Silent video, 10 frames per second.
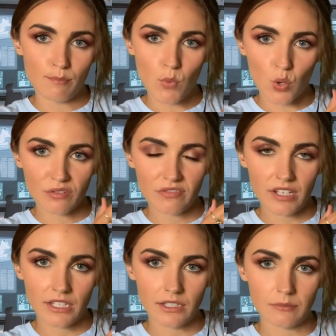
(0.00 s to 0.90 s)

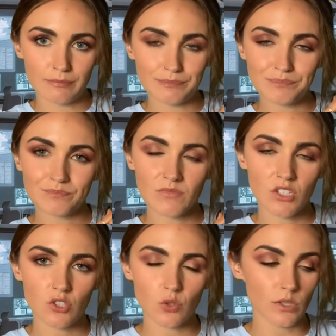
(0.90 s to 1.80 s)
morphing and
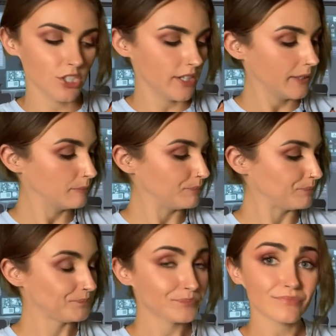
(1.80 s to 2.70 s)
squishing.
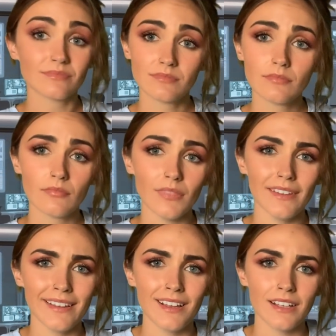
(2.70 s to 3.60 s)

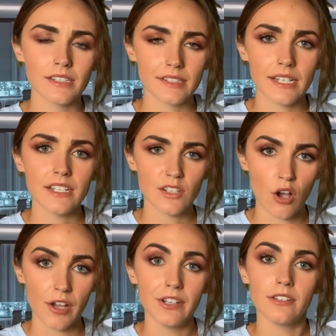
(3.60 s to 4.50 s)
Skin is
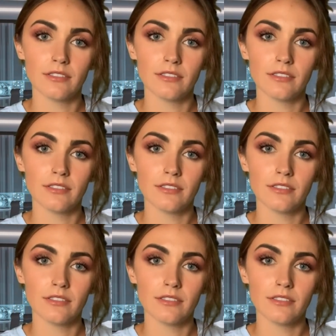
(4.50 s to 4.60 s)
odd,